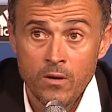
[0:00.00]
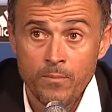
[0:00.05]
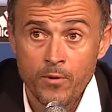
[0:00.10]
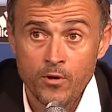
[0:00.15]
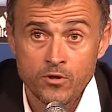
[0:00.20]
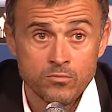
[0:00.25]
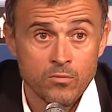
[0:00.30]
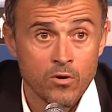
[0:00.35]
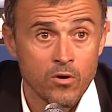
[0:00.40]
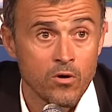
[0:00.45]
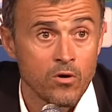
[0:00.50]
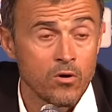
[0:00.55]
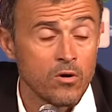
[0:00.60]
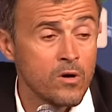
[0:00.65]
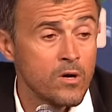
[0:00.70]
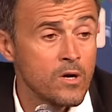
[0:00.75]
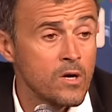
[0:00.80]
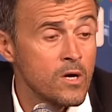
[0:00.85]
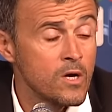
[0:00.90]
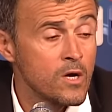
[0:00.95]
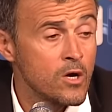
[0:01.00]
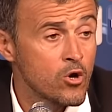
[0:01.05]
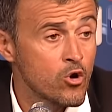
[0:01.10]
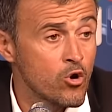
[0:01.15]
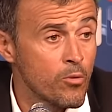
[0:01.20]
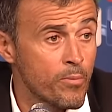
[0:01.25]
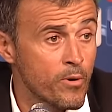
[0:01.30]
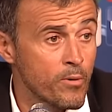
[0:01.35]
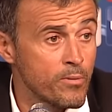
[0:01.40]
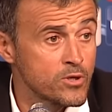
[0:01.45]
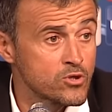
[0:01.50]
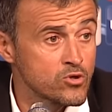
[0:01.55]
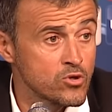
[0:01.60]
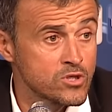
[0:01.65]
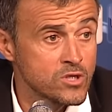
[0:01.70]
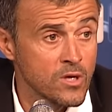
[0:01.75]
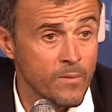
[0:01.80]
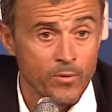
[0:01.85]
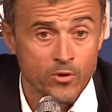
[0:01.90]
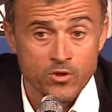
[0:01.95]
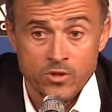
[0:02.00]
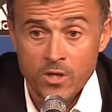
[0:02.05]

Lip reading: The objective in the next game is